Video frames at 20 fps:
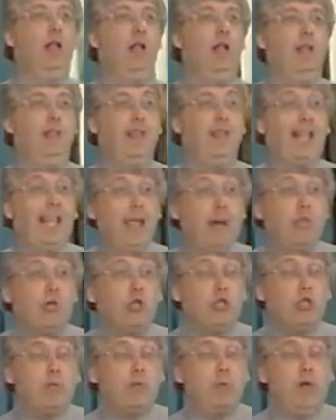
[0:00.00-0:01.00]
The labor
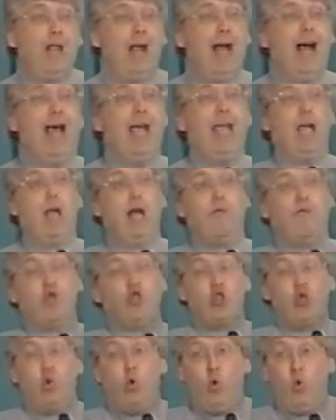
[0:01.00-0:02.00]
supply
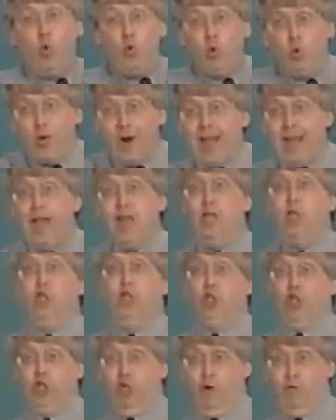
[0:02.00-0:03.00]
covers a whole
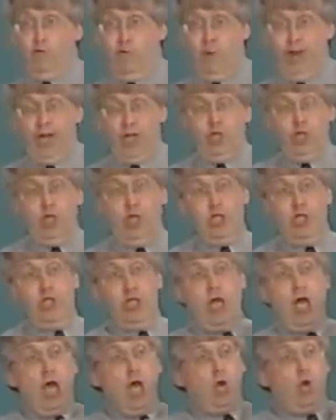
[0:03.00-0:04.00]
range of wages
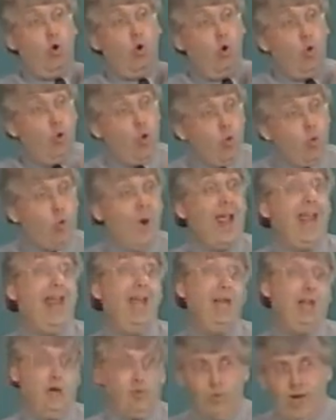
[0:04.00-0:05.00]
and a whole
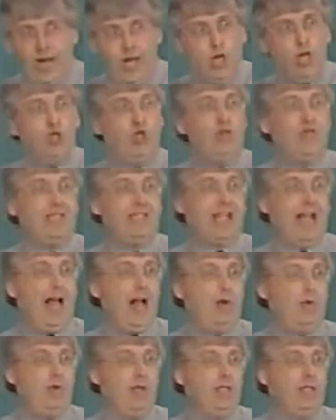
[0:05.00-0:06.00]
range of
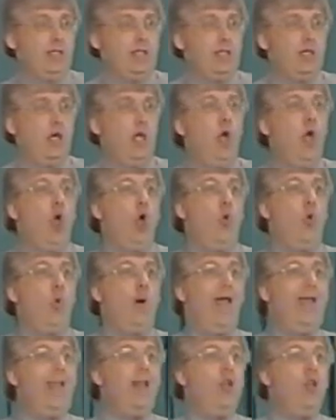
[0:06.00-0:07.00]
salaries.
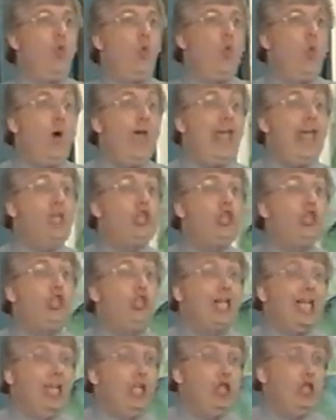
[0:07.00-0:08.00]
When the wage
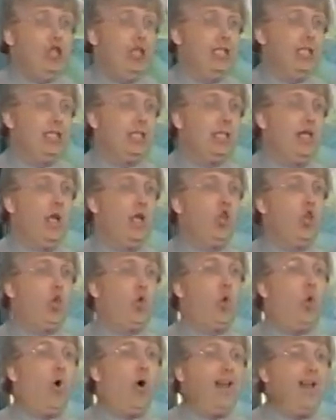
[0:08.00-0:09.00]
changes, the
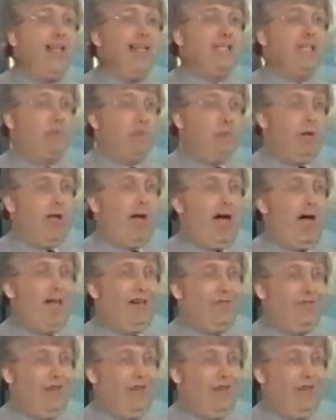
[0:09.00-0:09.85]
quantity supplied of